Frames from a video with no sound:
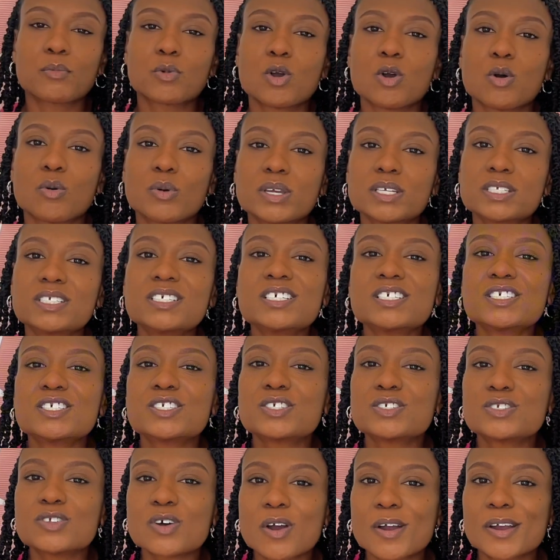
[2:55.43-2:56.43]
going to
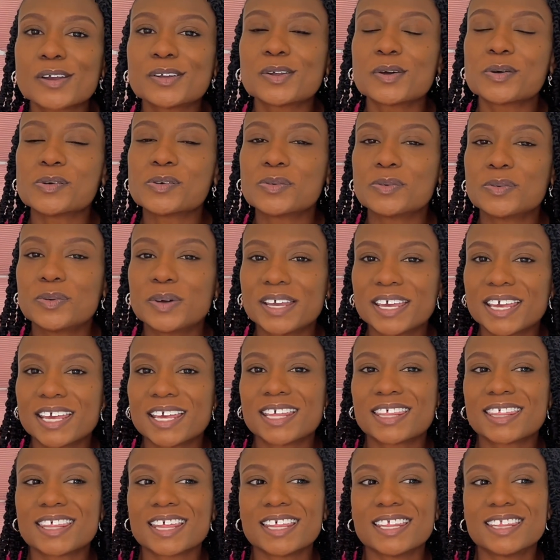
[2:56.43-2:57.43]
start with
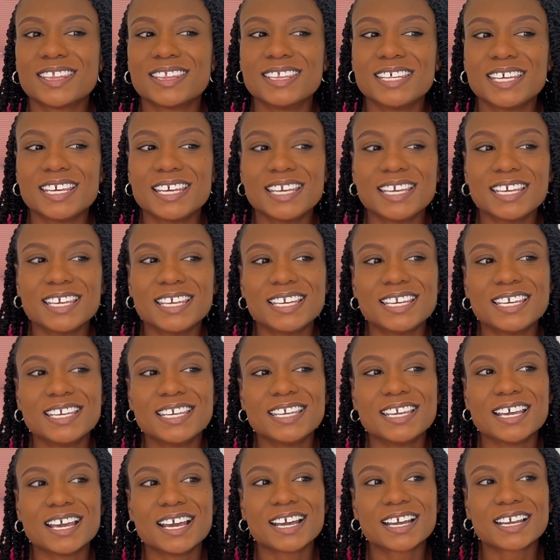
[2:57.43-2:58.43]

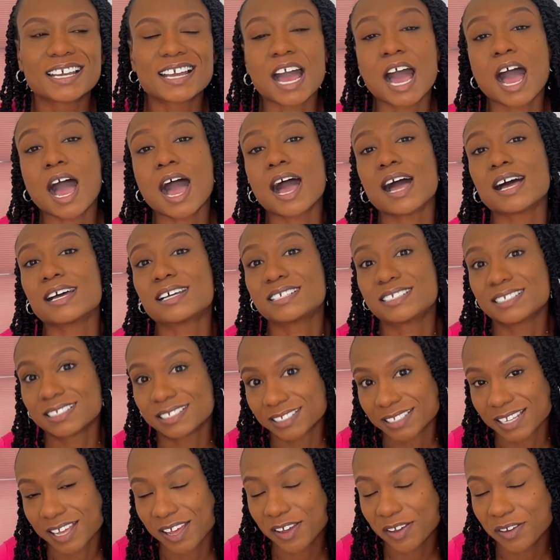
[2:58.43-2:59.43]
the cons
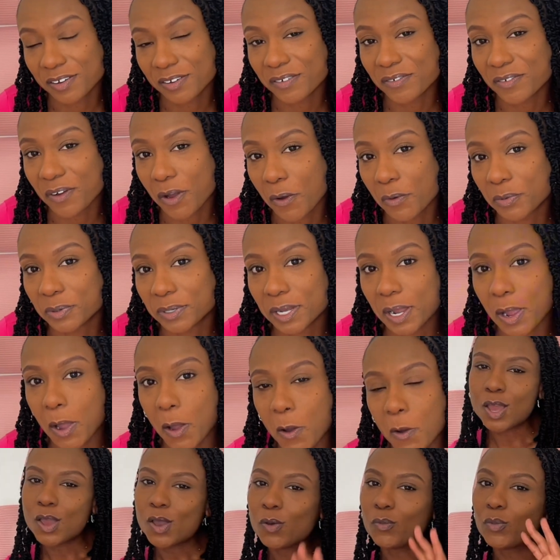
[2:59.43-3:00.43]
of owning a
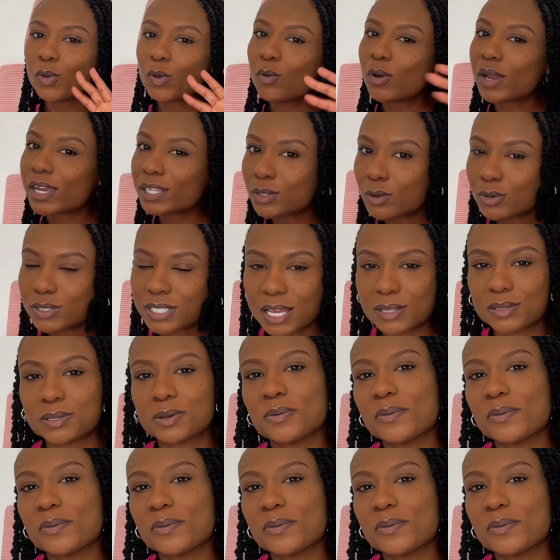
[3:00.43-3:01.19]
home. We're gonna get those out the